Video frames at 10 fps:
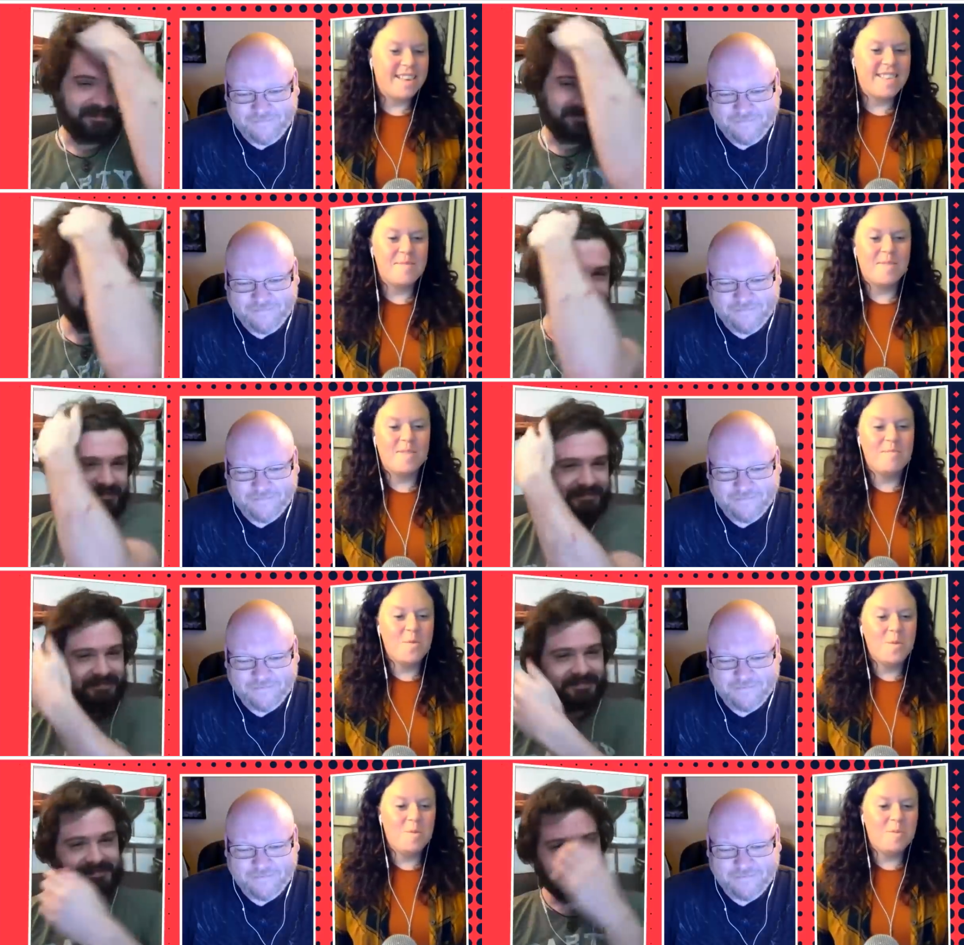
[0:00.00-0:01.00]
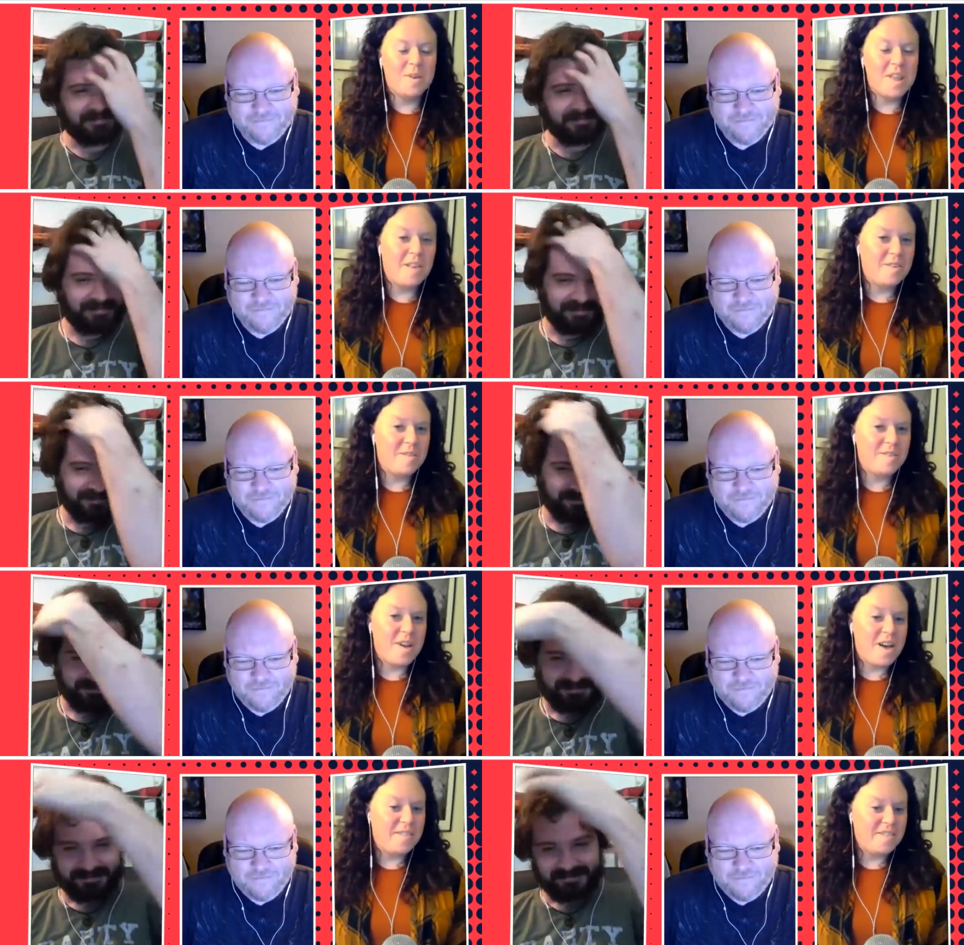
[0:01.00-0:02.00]
Speaker 1: because I'm smooth but also
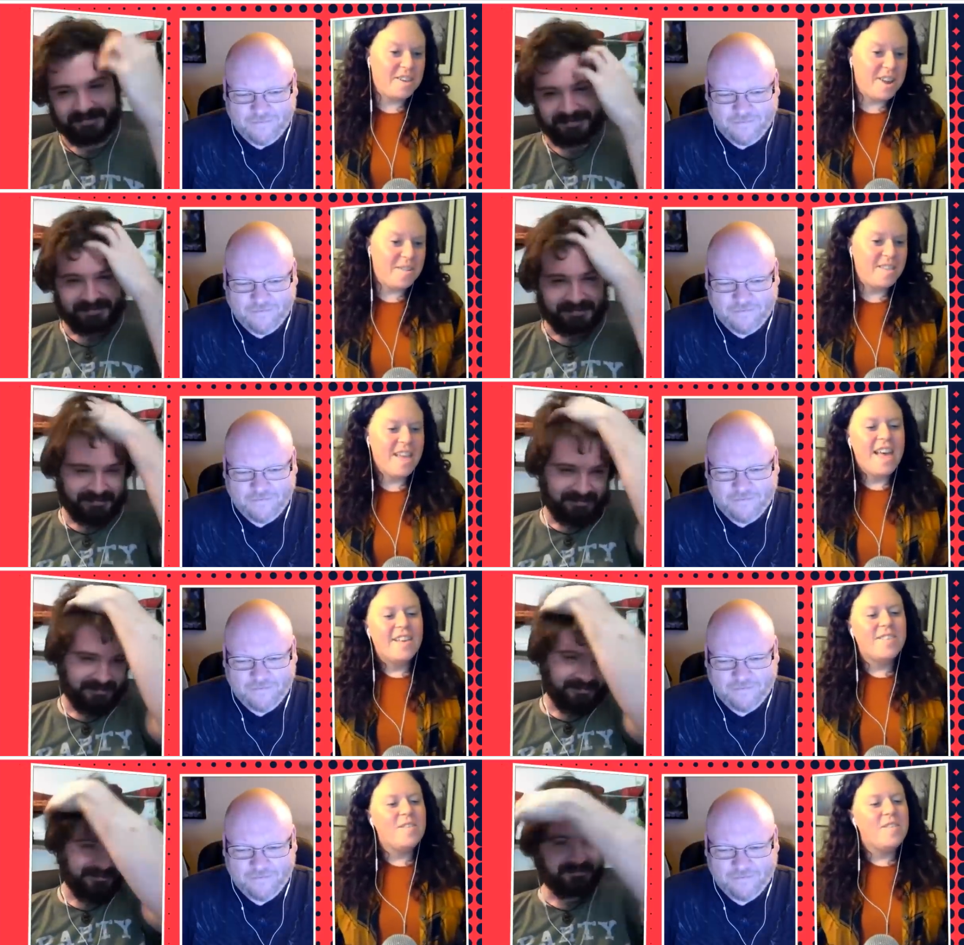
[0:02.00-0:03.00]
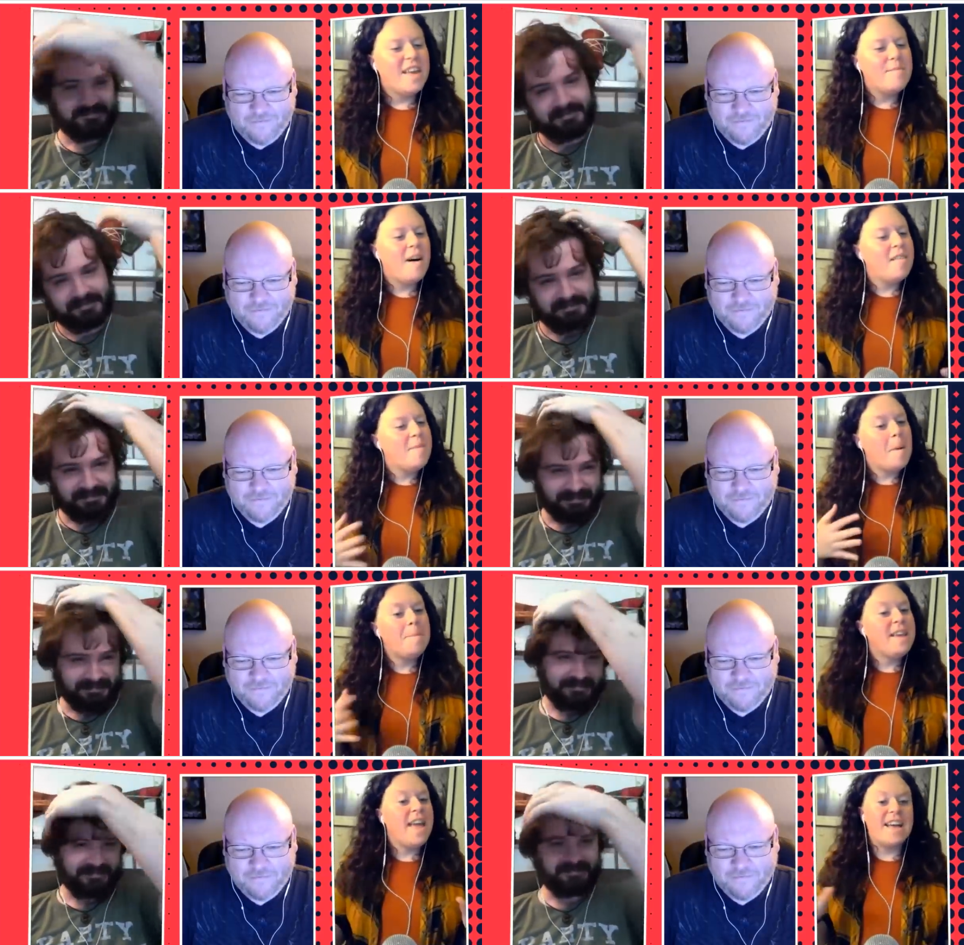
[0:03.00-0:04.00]
soft. You know. So like I'm all about
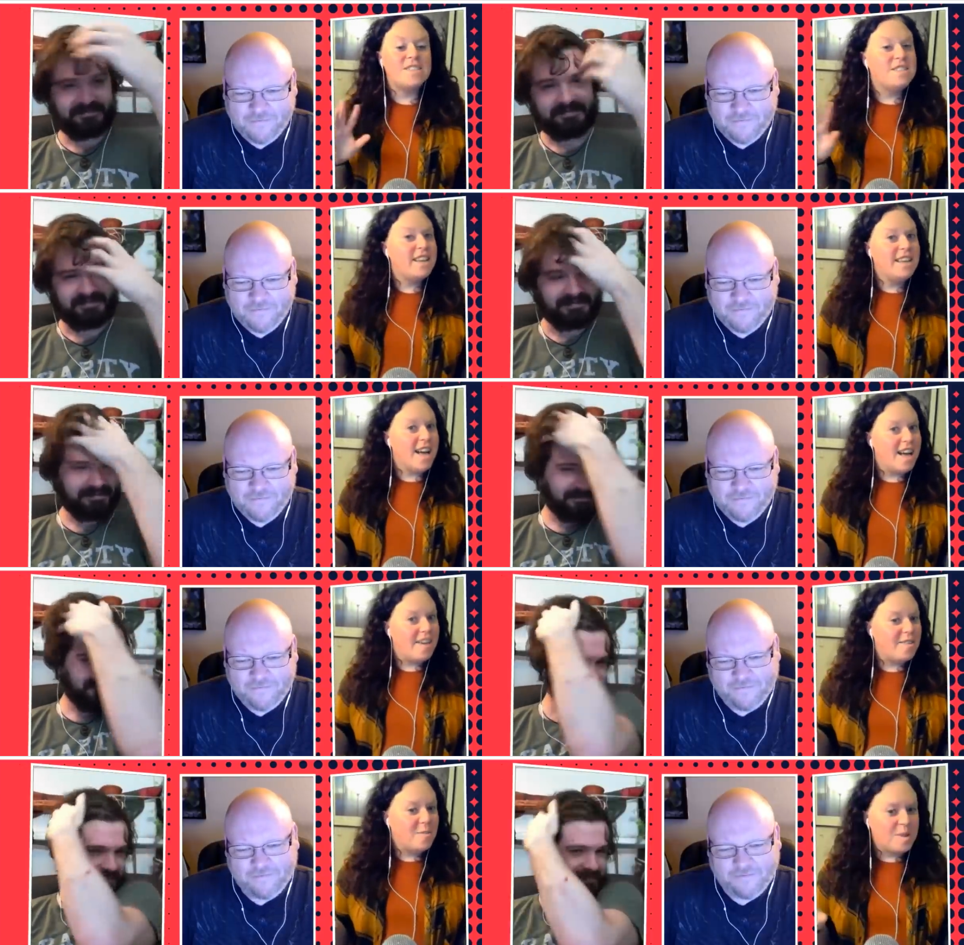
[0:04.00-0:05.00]
being hashtag goth or